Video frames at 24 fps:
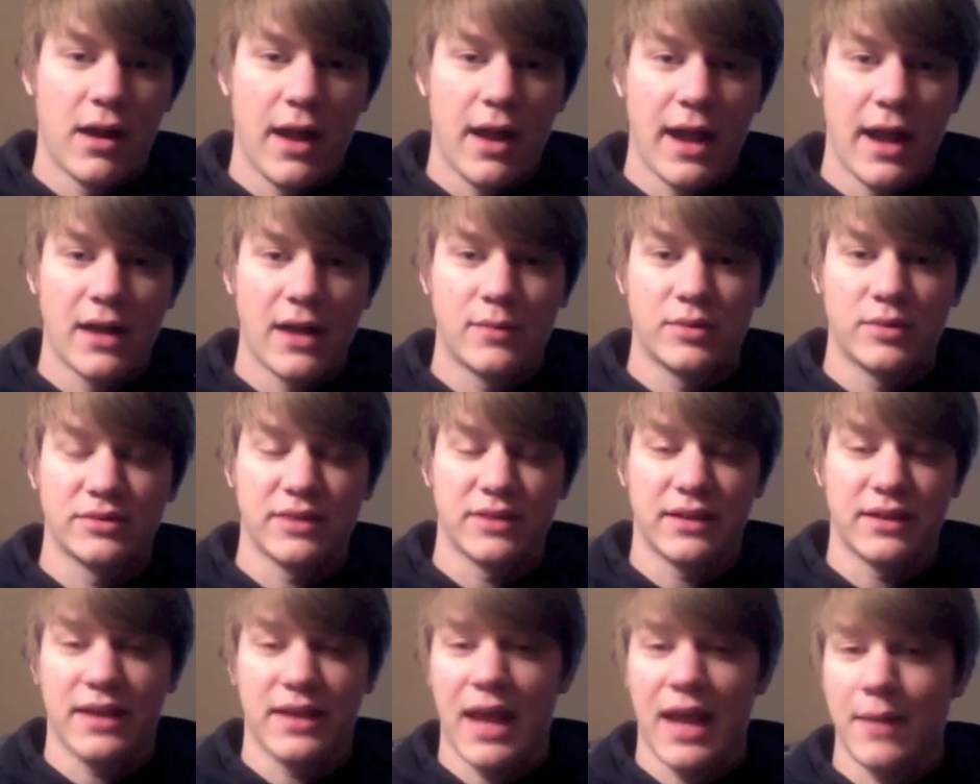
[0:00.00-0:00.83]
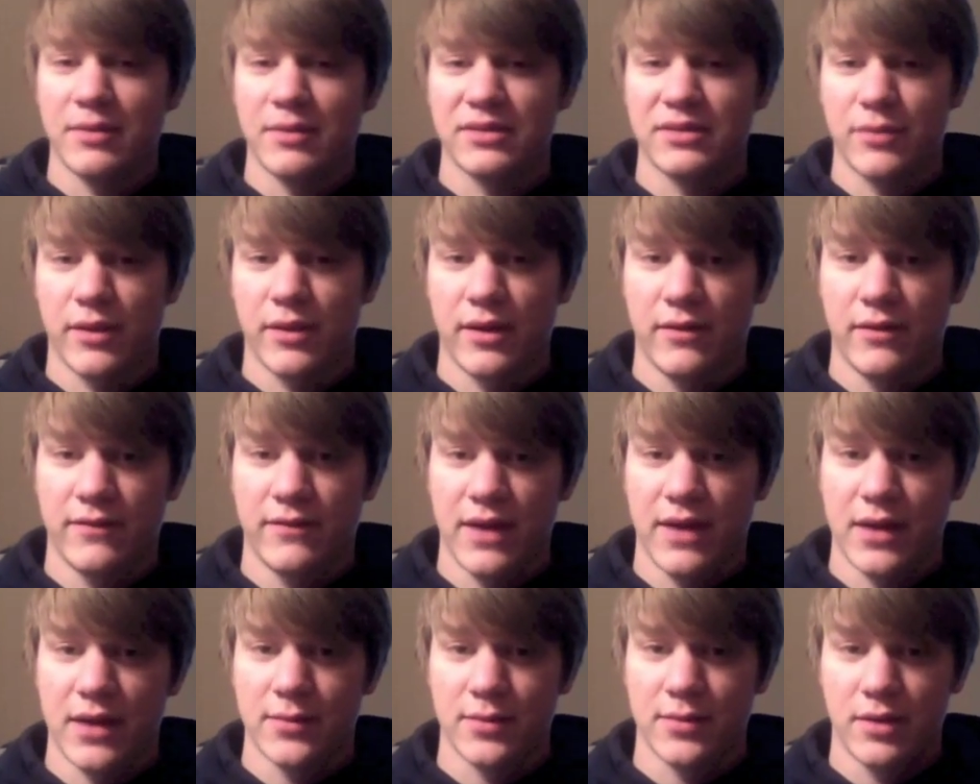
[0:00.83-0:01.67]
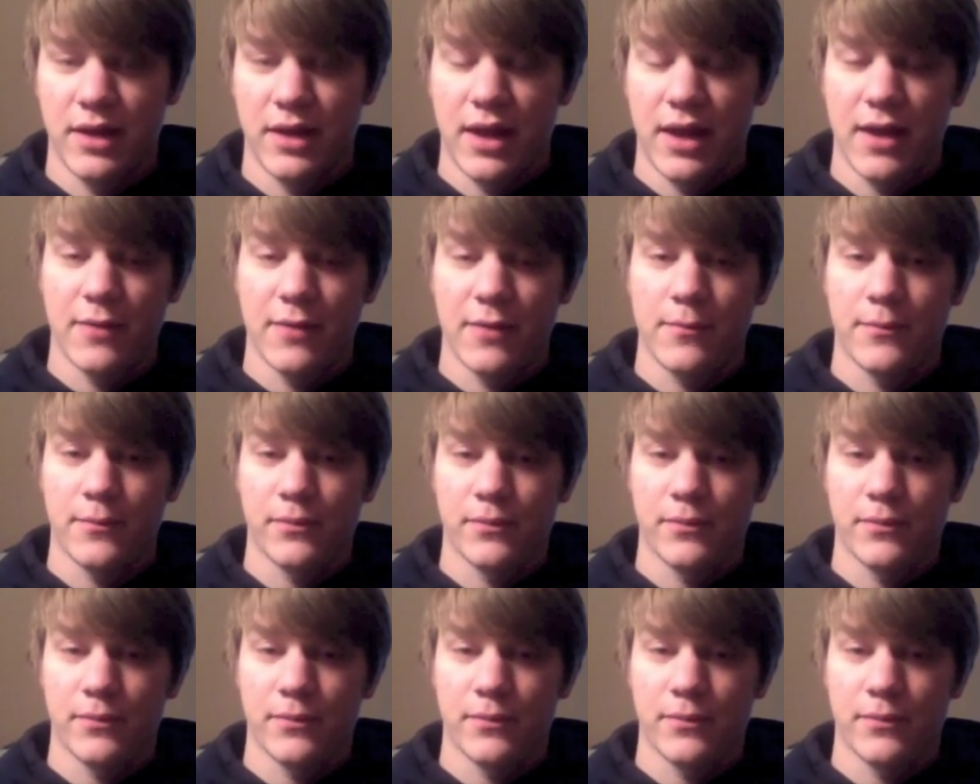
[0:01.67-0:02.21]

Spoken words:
animals like camels where they don't find them today.